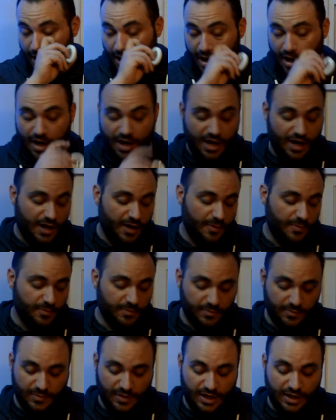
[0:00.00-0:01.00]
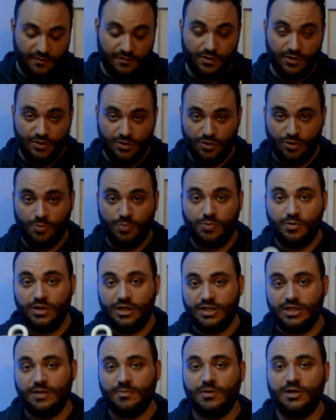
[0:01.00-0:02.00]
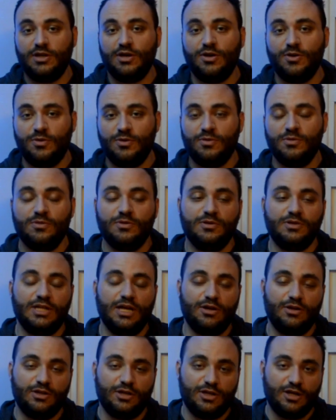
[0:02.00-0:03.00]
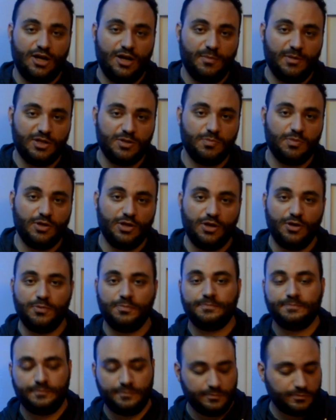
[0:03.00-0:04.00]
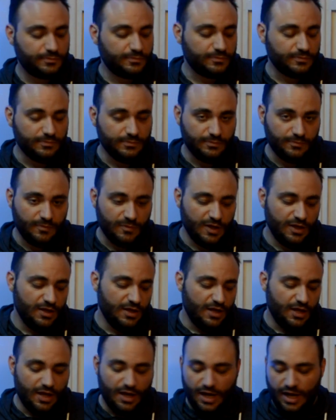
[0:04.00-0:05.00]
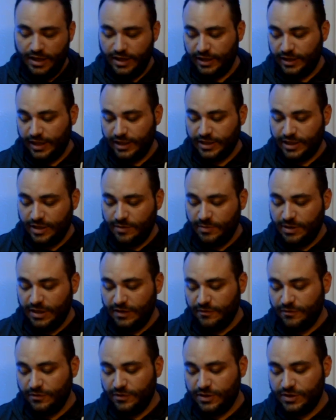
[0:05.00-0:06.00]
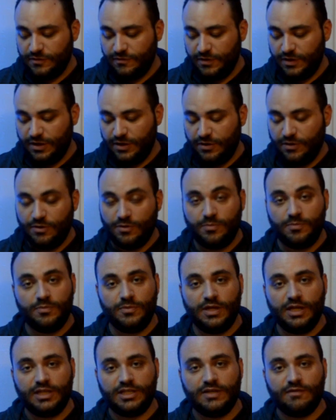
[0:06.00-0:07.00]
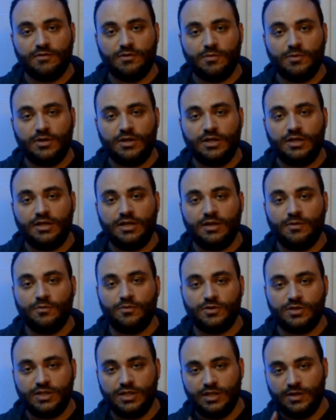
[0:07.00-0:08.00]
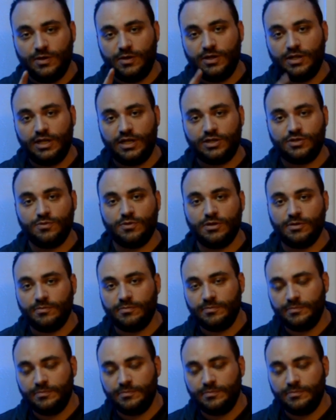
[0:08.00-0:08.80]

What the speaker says: And if you do, please let me know down in the comments below. I think that's going to be it for this video. Thanks everyone, and we'll see you on the next one.